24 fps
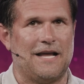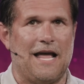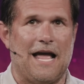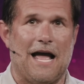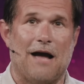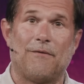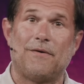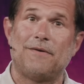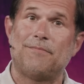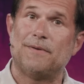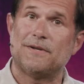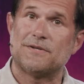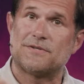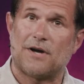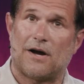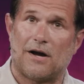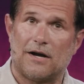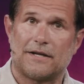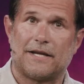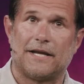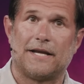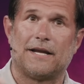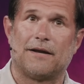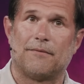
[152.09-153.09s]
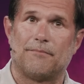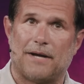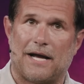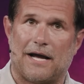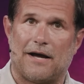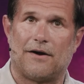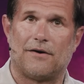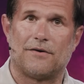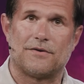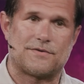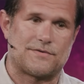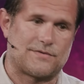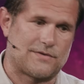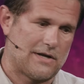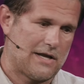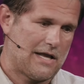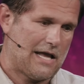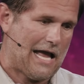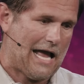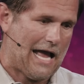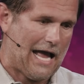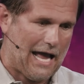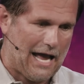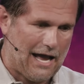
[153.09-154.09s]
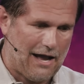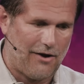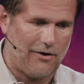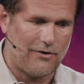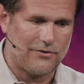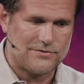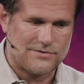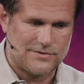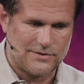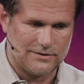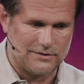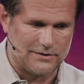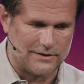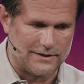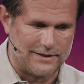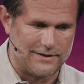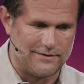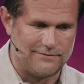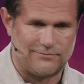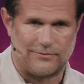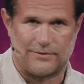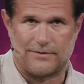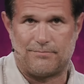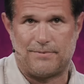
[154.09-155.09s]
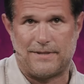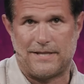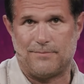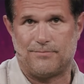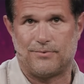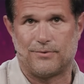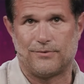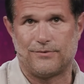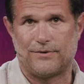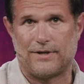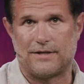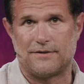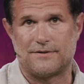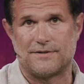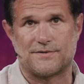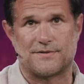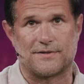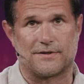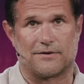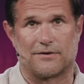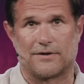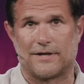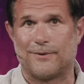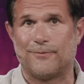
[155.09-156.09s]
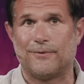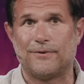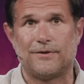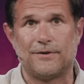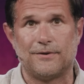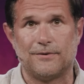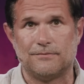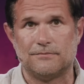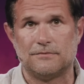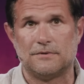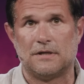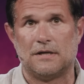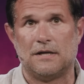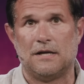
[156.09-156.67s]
And we've been talking about how to live with people that disagree with you,